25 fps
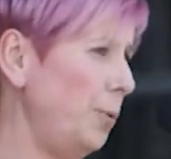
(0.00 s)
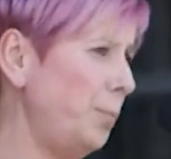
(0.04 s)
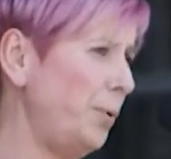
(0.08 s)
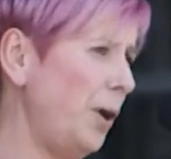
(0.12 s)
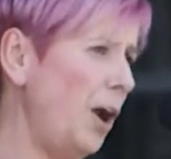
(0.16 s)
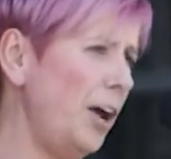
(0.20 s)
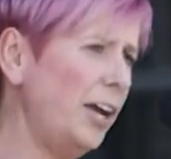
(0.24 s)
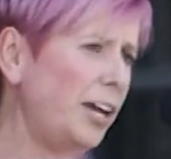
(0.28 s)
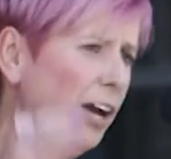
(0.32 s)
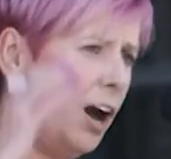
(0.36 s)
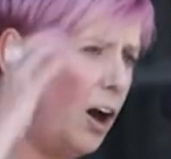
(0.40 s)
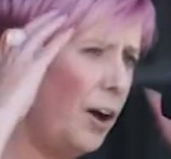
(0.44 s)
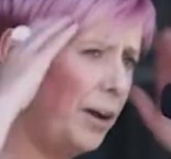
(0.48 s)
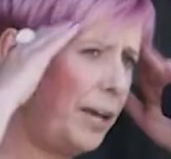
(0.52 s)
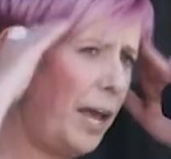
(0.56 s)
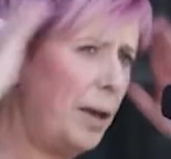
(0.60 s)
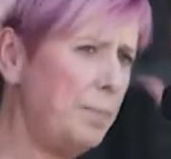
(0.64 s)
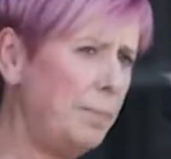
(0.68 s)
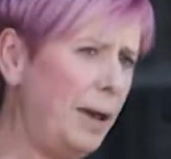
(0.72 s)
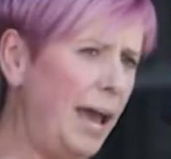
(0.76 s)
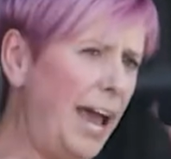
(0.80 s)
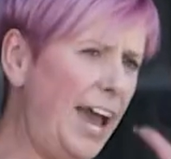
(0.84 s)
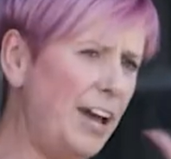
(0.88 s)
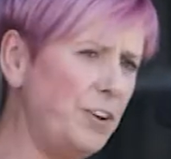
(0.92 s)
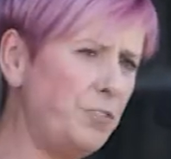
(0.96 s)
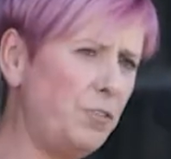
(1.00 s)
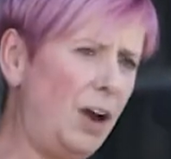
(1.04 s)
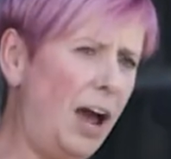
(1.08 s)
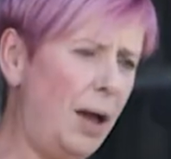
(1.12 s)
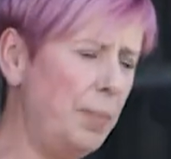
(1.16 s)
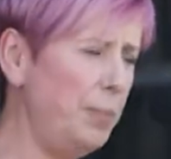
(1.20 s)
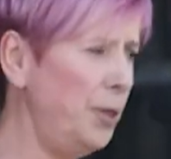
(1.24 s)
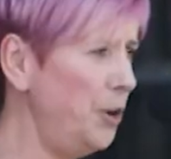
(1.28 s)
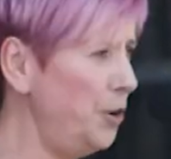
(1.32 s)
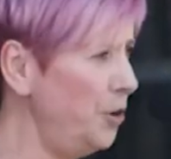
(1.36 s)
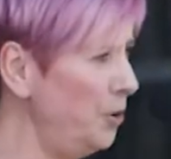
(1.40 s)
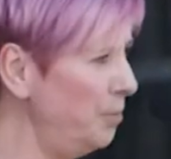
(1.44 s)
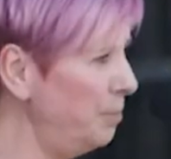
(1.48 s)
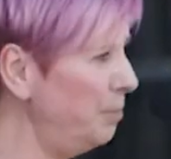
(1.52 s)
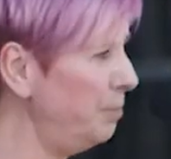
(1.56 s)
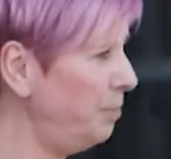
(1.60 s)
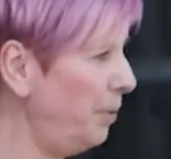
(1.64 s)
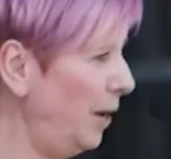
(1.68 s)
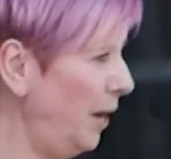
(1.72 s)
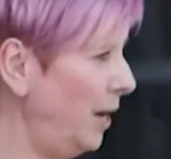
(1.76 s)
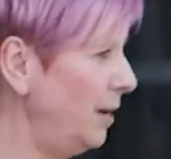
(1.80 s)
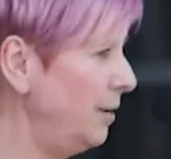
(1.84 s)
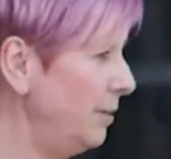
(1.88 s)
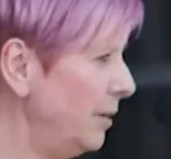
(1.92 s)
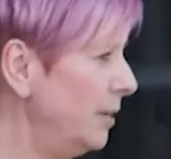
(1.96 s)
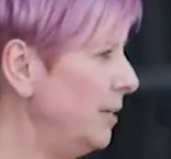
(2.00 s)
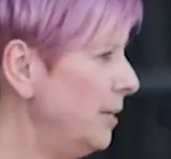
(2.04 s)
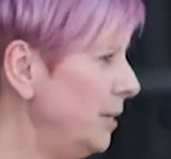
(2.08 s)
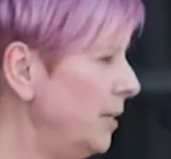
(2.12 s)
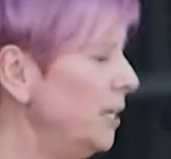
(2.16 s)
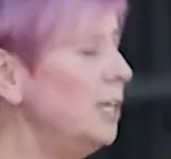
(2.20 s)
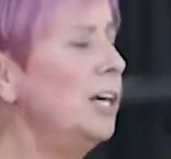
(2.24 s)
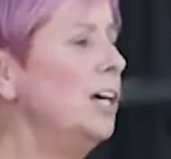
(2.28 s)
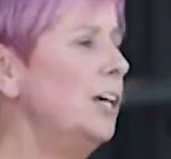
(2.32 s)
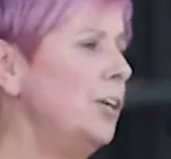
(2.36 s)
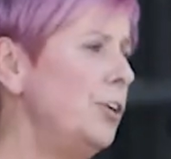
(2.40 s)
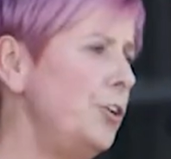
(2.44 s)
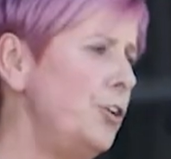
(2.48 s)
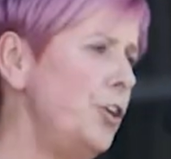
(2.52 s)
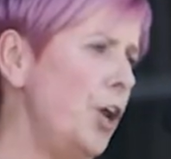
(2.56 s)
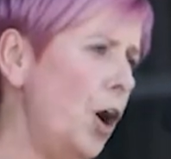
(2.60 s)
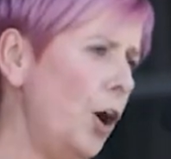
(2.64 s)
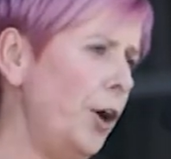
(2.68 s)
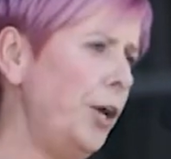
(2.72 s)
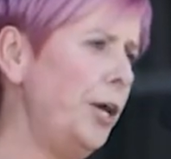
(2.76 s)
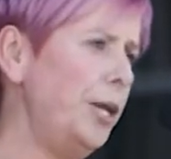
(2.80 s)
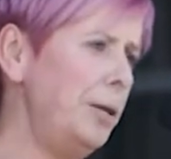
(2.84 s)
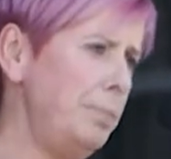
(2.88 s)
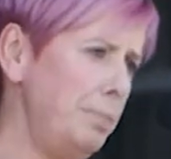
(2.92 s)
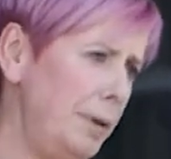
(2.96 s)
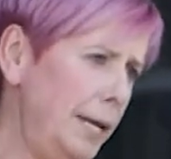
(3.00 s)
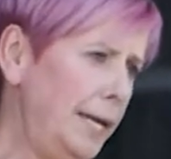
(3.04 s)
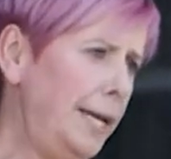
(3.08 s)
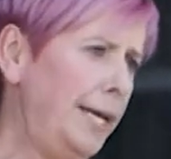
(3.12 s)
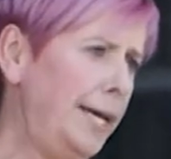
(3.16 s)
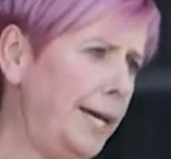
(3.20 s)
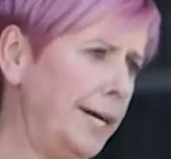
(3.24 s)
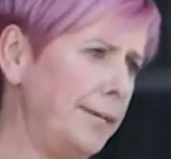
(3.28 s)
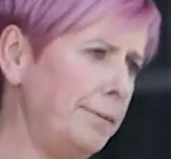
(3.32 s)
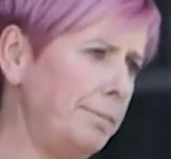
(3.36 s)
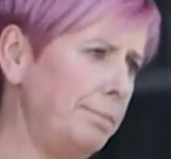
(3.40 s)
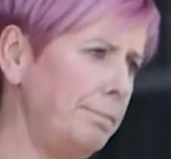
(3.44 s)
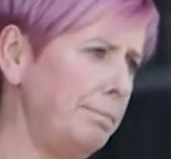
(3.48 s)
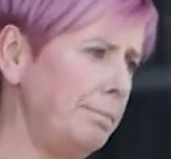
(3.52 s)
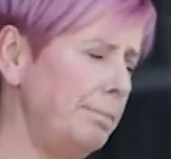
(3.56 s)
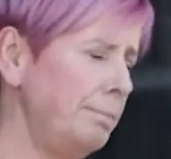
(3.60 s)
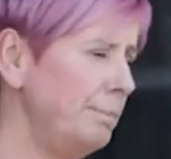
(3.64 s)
but I can't get my head around the number 9 million.